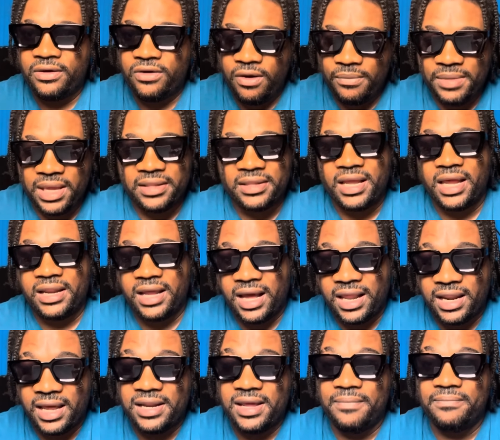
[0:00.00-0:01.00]
comment and
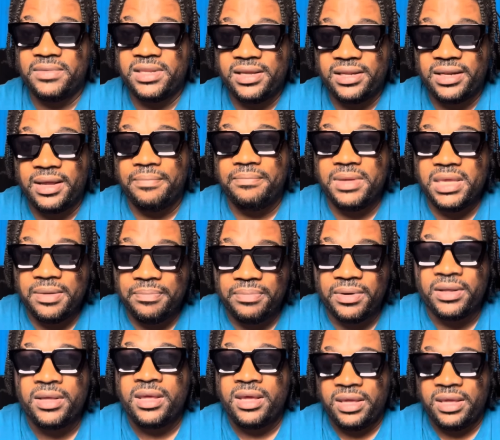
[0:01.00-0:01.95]
all of them things, the people.